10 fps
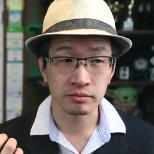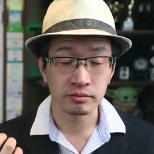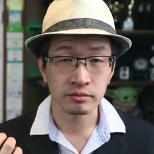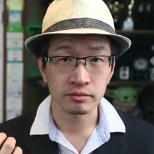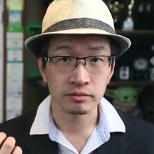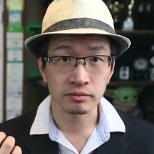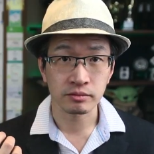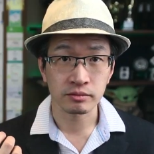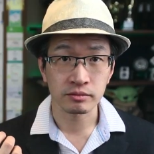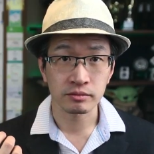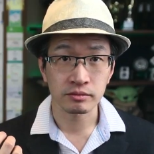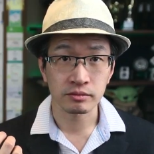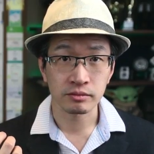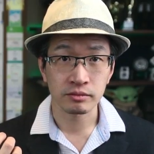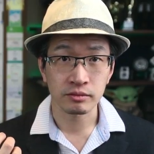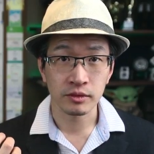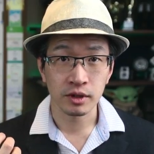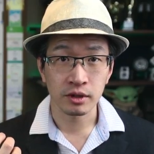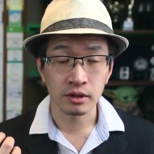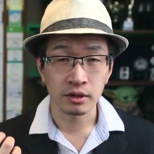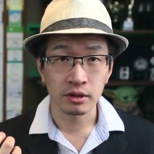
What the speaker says: [no speech]